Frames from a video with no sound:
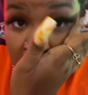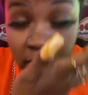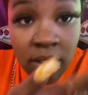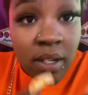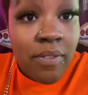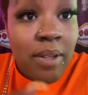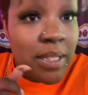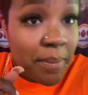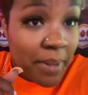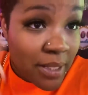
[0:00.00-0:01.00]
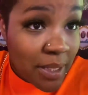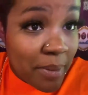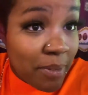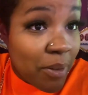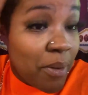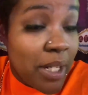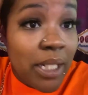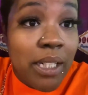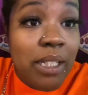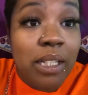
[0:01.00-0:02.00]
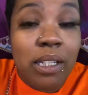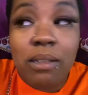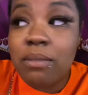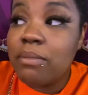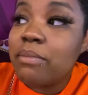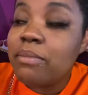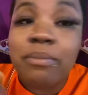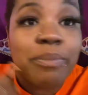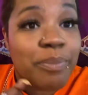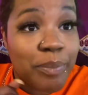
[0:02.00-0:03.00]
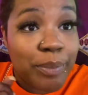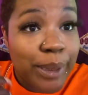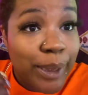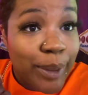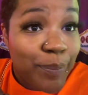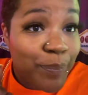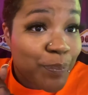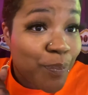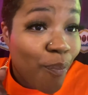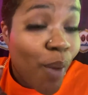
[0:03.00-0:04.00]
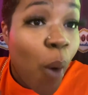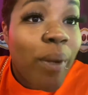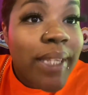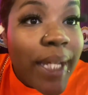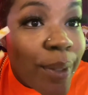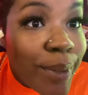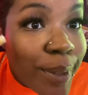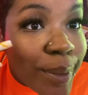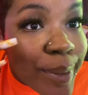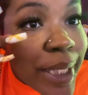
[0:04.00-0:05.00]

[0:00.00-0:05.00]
I don't know if I'm supposed to be recording in here. But what they gonna do?